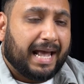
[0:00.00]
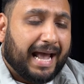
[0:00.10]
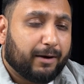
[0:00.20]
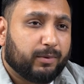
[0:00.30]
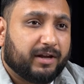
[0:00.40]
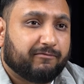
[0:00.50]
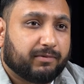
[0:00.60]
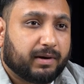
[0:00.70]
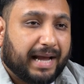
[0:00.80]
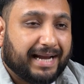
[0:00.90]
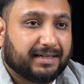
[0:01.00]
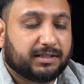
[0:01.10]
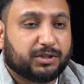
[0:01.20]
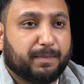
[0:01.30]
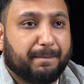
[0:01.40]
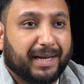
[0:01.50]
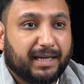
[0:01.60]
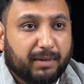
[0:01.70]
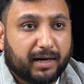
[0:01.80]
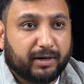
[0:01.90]
And we've catered to many
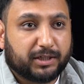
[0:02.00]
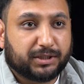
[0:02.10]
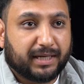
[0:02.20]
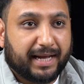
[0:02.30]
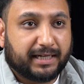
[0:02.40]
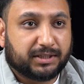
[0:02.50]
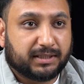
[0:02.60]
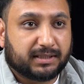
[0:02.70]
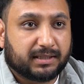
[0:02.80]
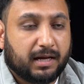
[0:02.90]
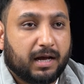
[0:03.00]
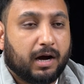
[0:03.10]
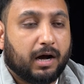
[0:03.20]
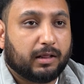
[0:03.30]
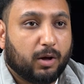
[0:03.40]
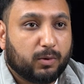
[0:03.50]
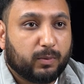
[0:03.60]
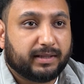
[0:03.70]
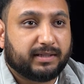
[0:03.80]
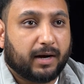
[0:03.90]
migration agents along
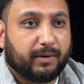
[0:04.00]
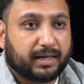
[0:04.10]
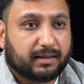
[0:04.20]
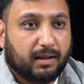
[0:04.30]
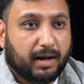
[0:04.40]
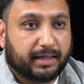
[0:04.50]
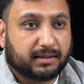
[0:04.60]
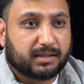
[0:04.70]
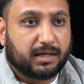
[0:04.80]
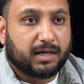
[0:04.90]
with direct clients